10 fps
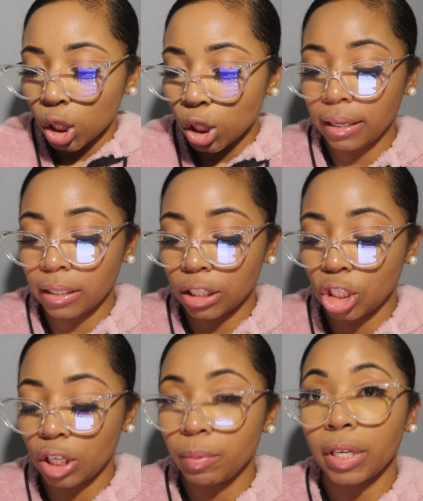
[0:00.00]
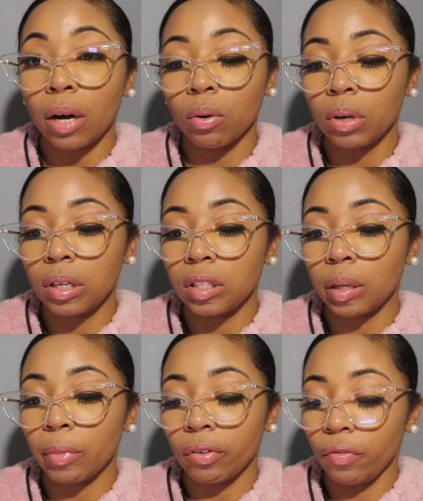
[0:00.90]
I shipped out on
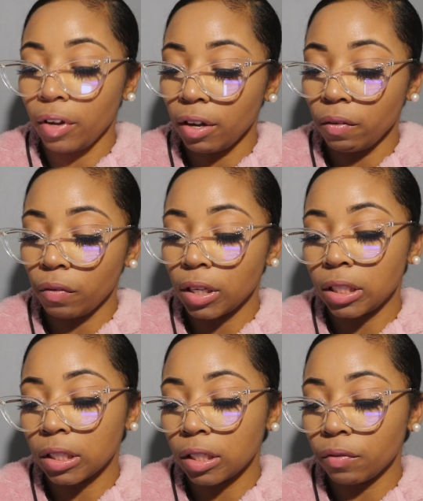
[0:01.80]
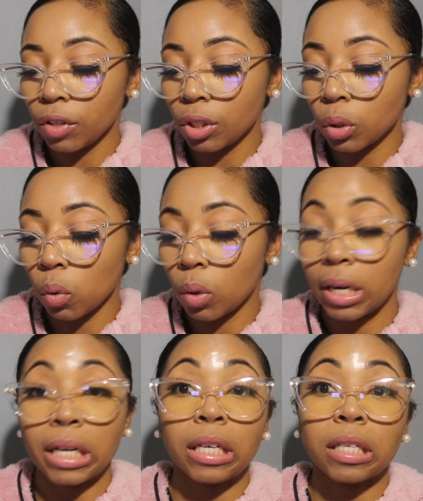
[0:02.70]
December 5th, delivered
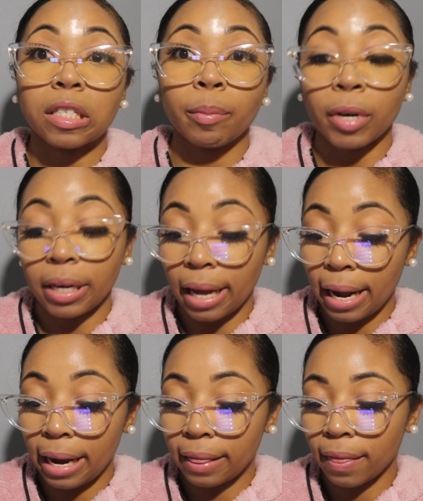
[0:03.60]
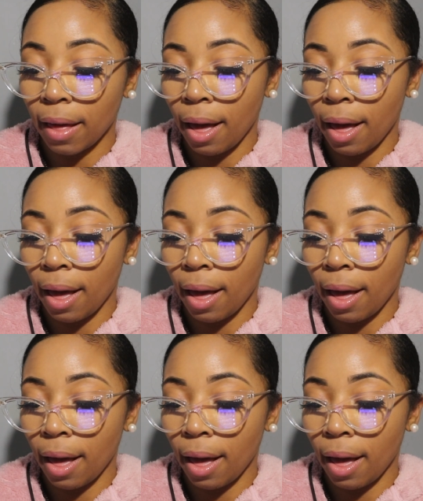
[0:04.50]
on December 9th.